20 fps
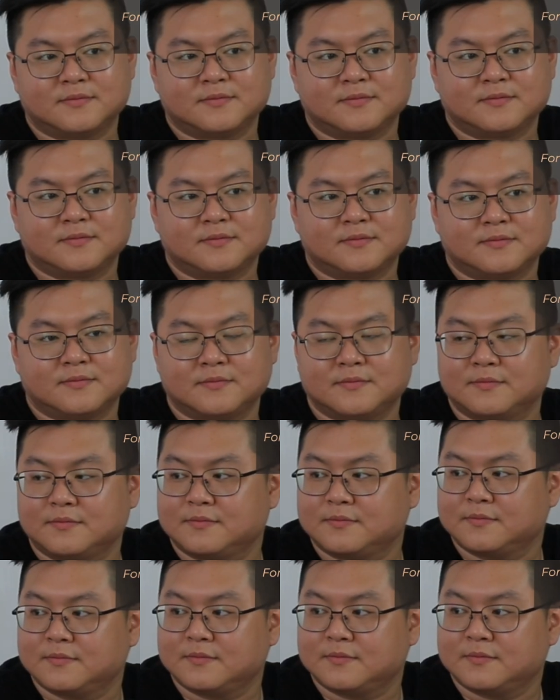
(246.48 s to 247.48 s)

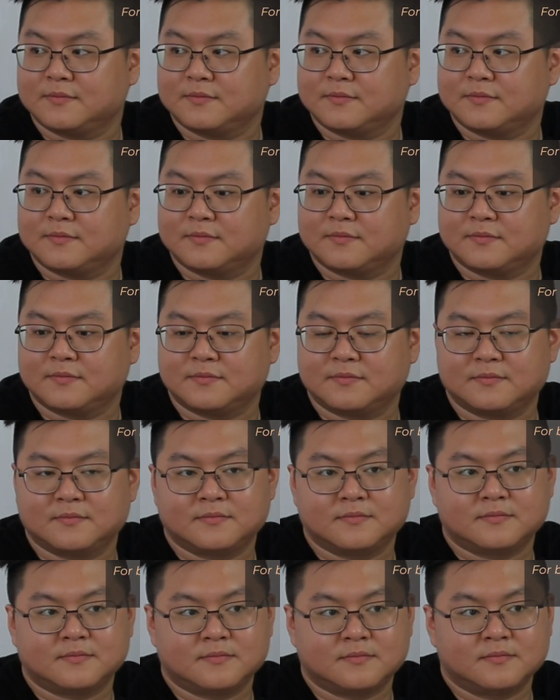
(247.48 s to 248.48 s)

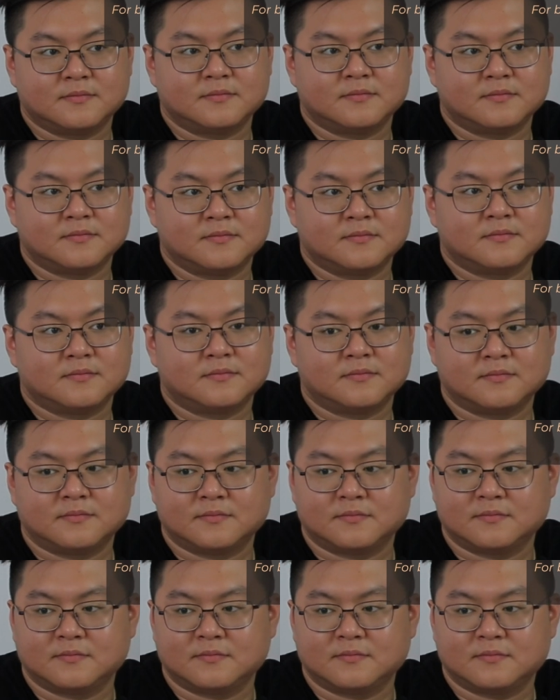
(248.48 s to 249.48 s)

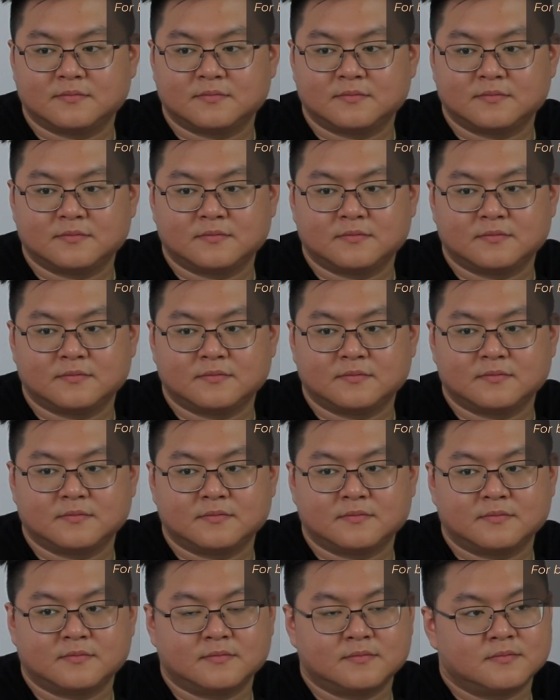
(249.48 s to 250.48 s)

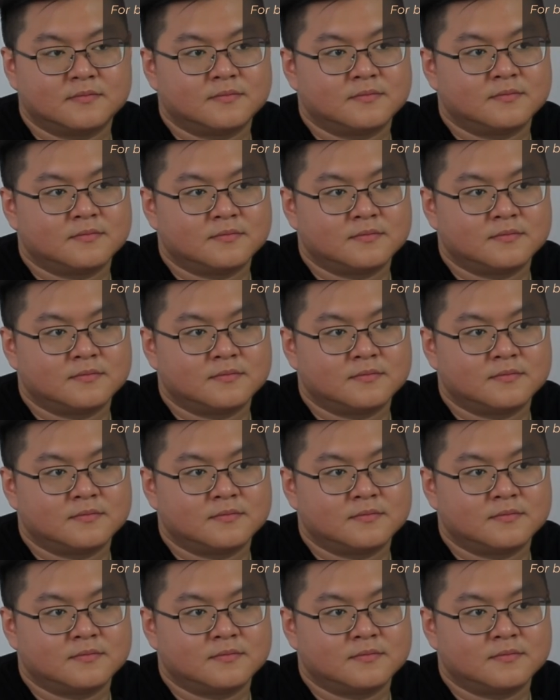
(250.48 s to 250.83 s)
[no speech]